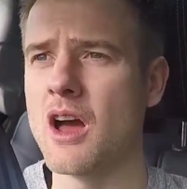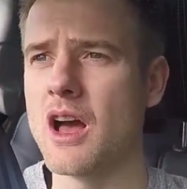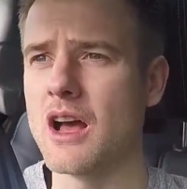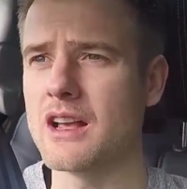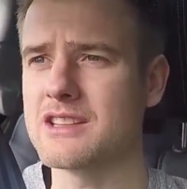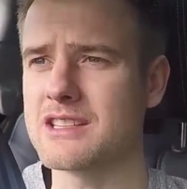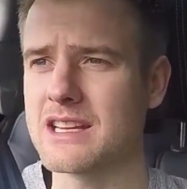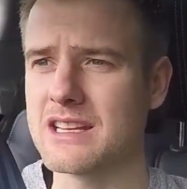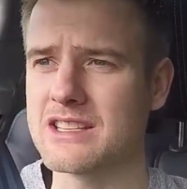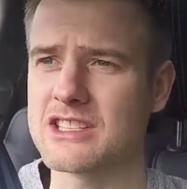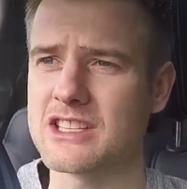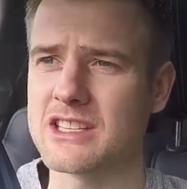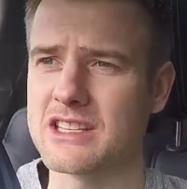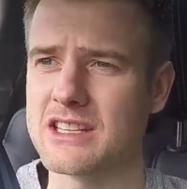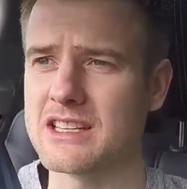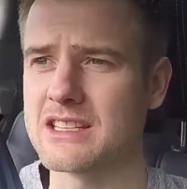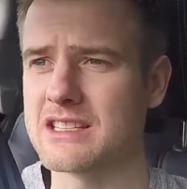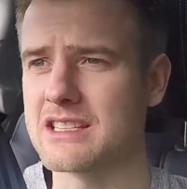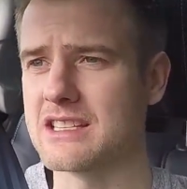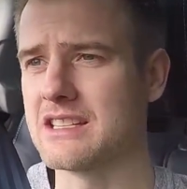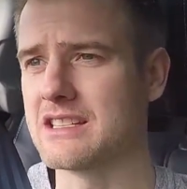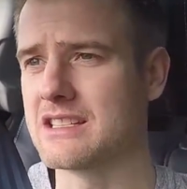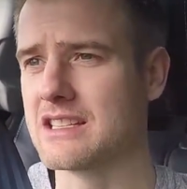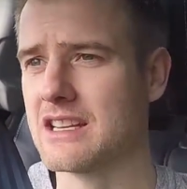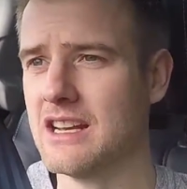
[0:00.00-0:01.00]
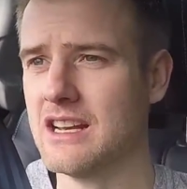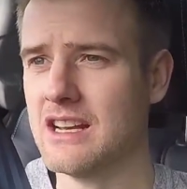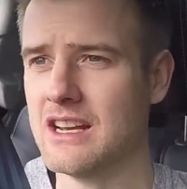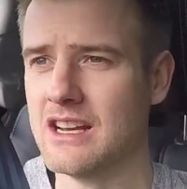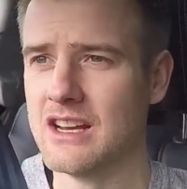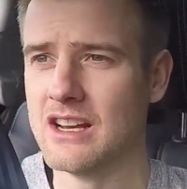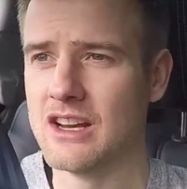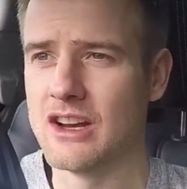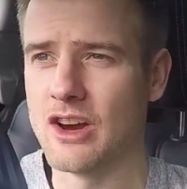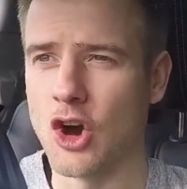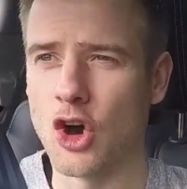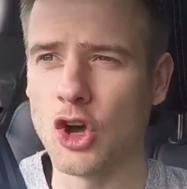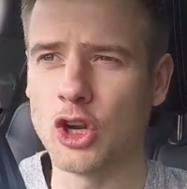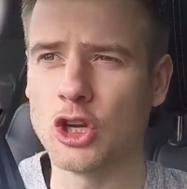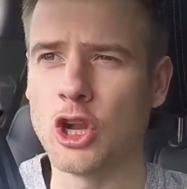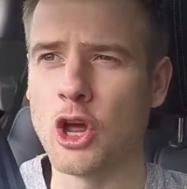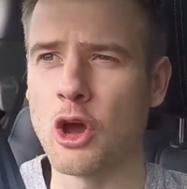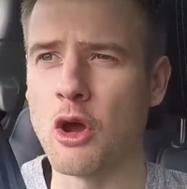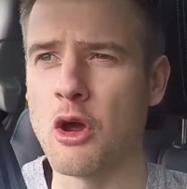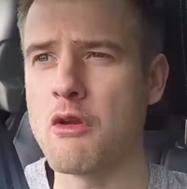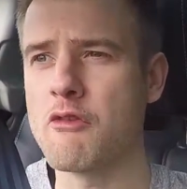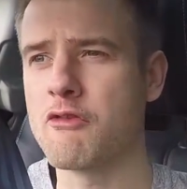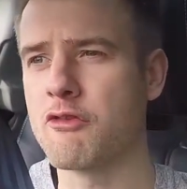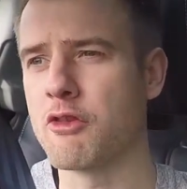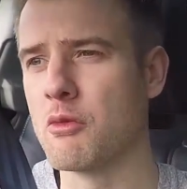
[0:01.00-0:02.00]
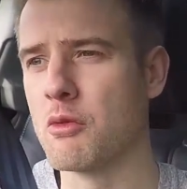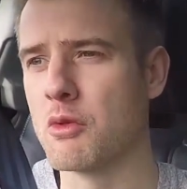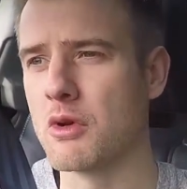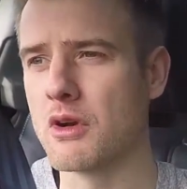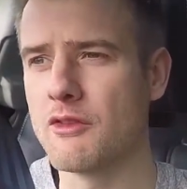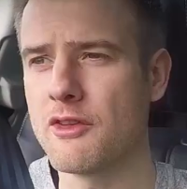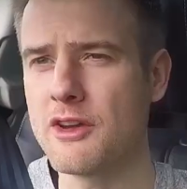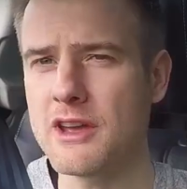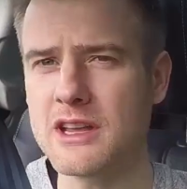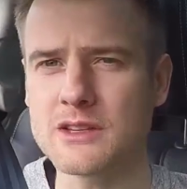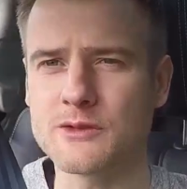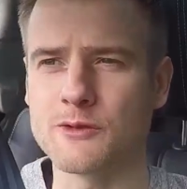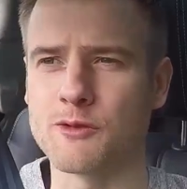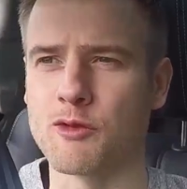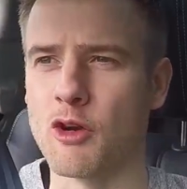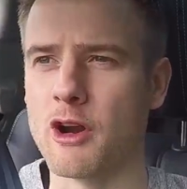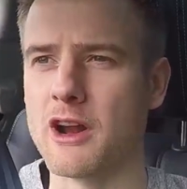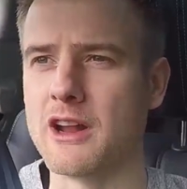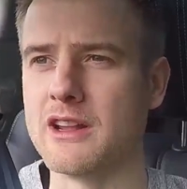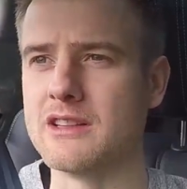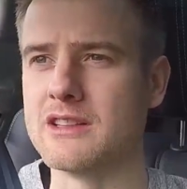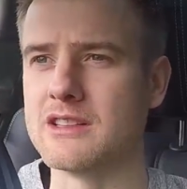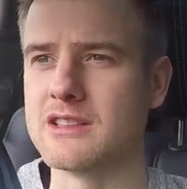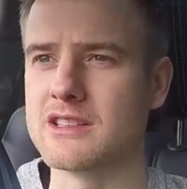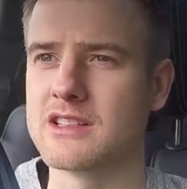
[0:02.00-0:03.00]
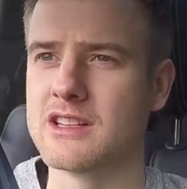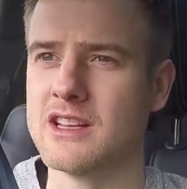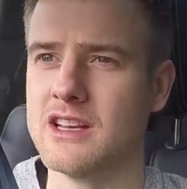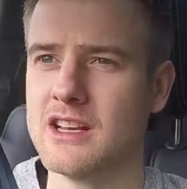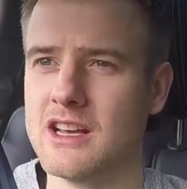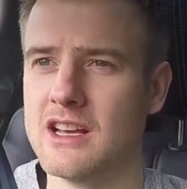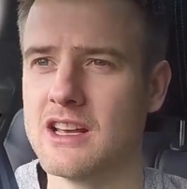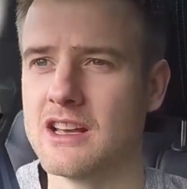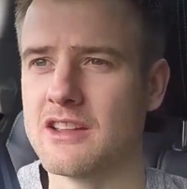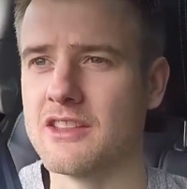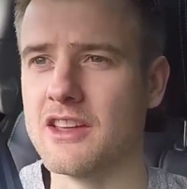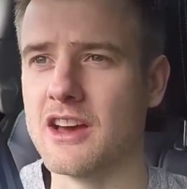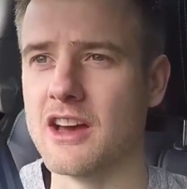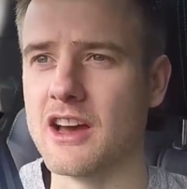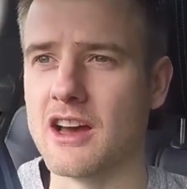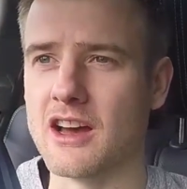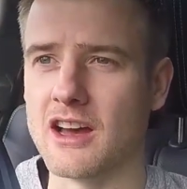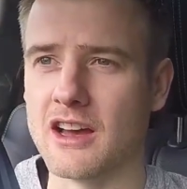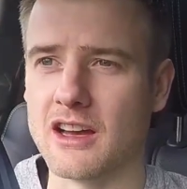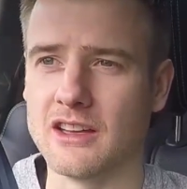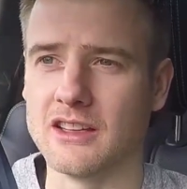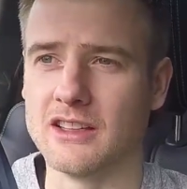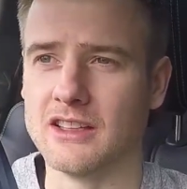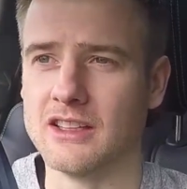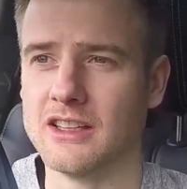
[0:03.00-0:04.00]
Essentially, this is on loan from one of his friends that